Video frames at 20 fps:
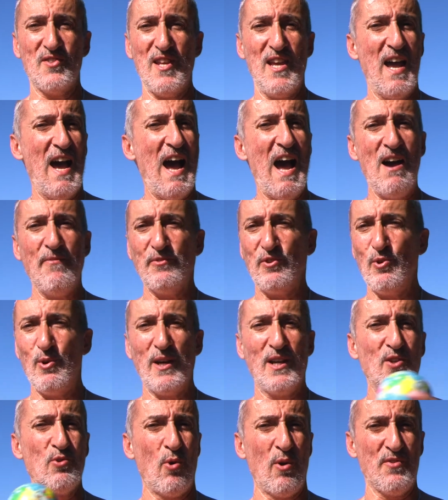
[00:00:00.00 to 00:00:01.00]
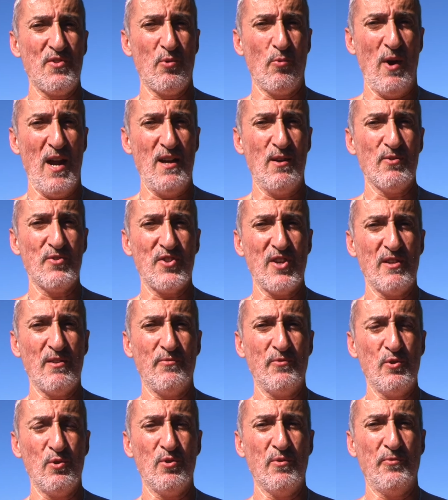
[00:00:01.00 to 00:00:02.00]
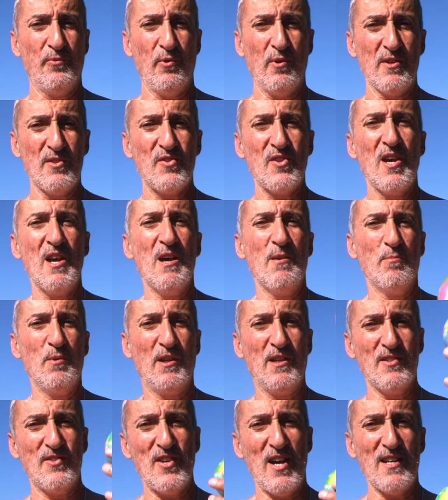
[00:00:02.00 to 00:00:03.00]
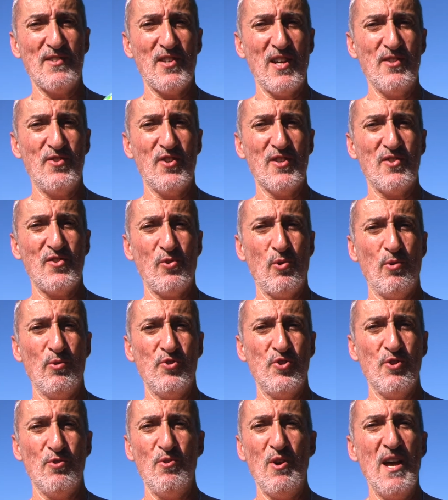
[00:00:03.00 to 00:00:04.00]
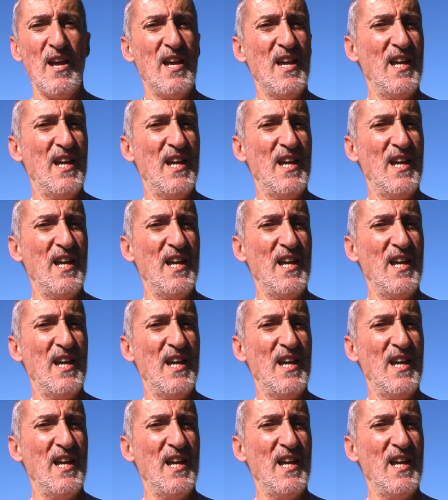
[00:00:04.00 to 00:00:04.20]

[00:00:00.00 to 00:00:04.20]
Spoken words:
They have to ignore the radial centrifugal force because, as I just told you,